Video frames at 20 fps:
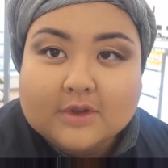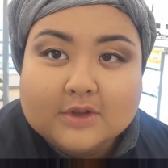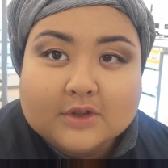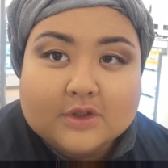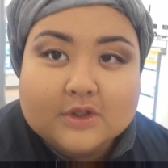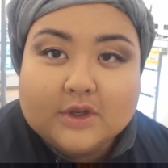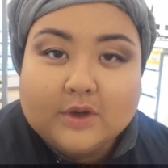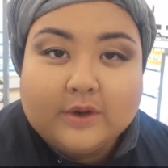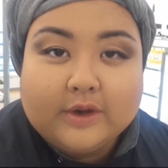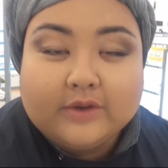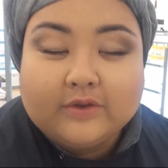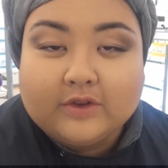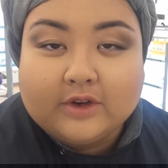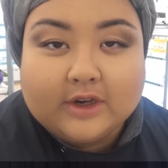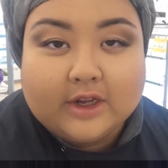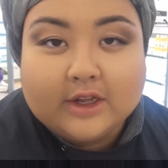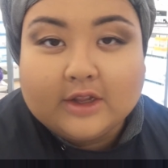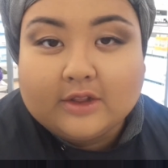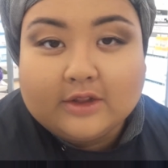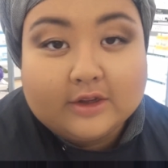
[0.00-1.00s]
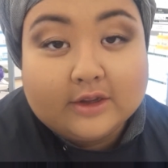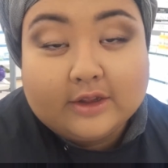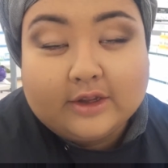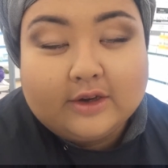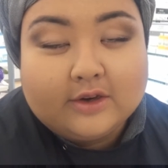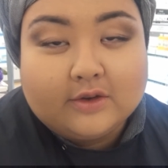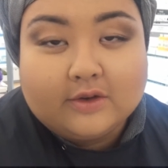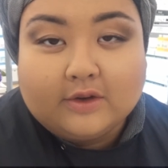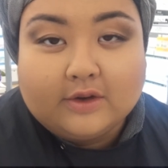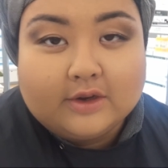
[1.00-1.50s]
So different. I clearly
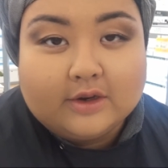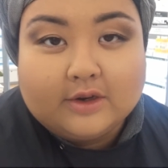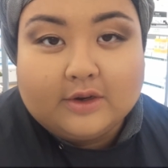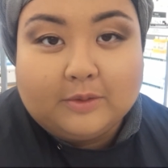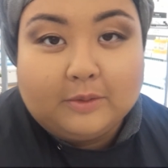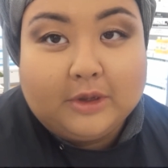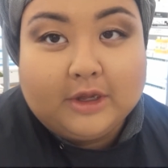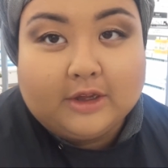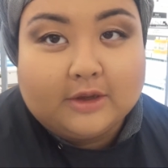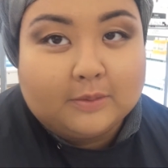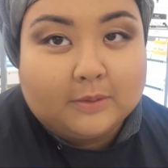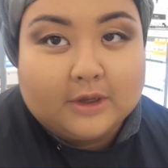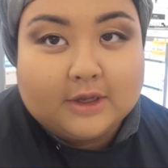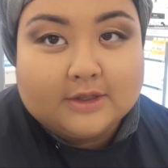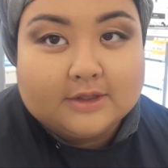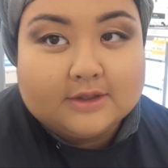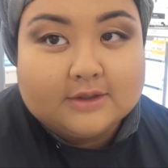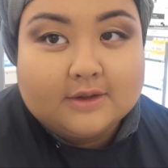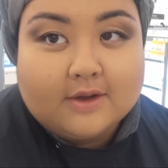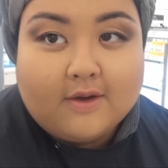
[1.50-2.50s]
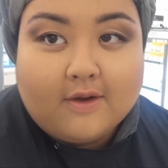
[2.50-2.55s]
don't know how to do makeup, guys.